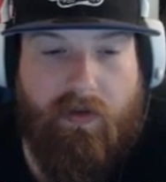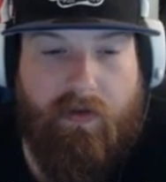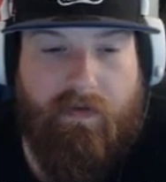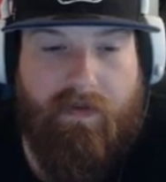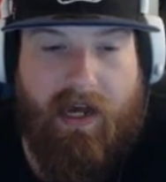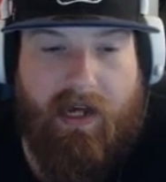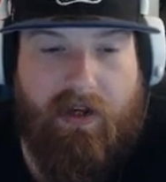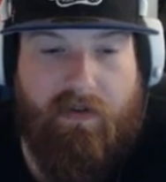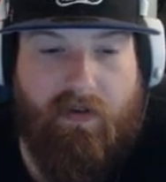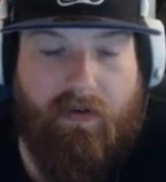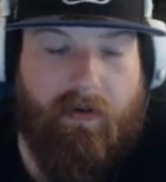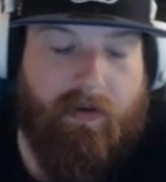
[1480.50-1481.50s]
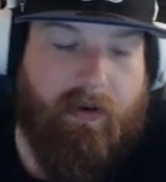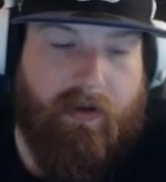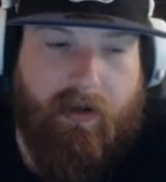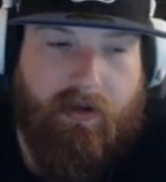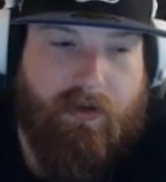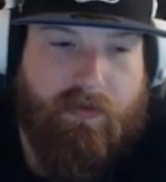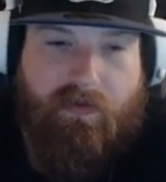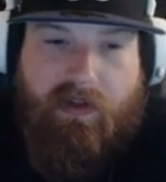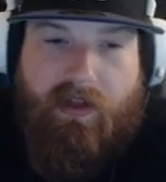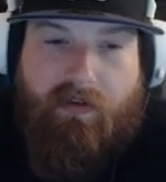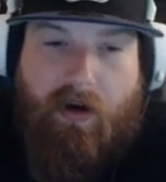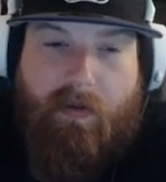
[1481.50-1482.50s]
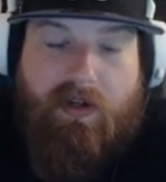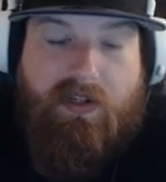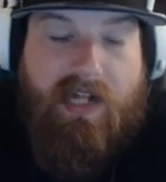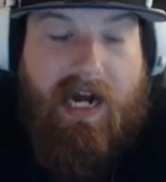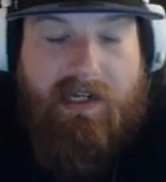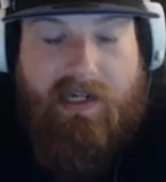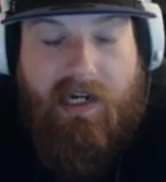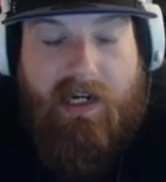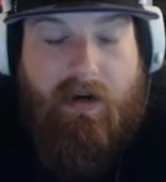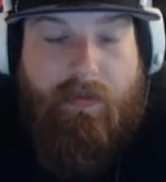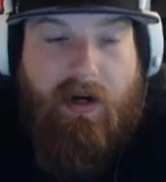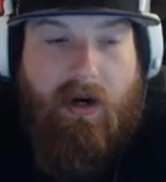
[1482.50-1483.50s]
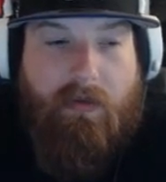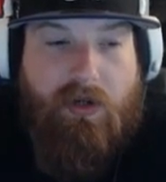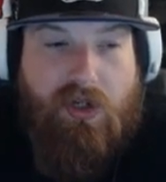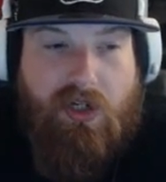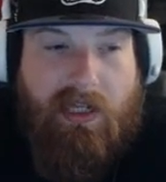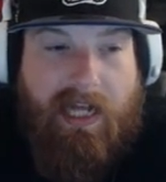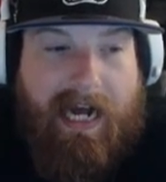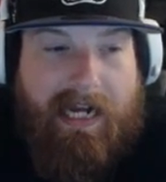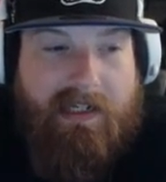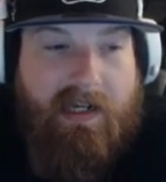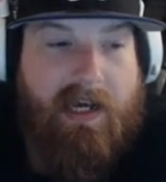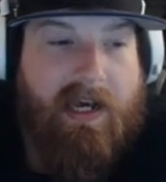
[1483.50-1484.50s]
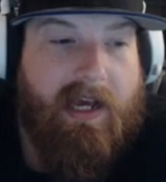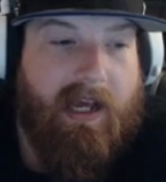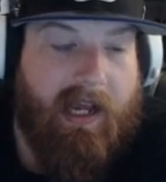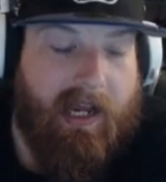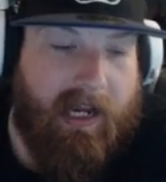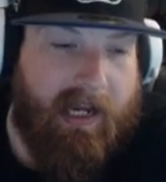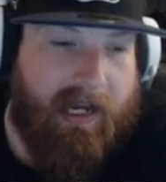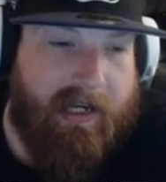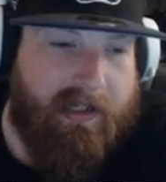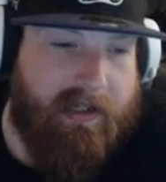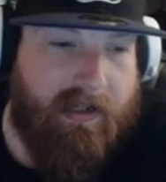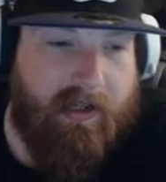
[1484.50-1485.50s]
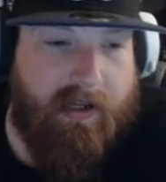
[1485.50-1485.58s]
value for in terms of leather armor. It's not taking up an armor slot, and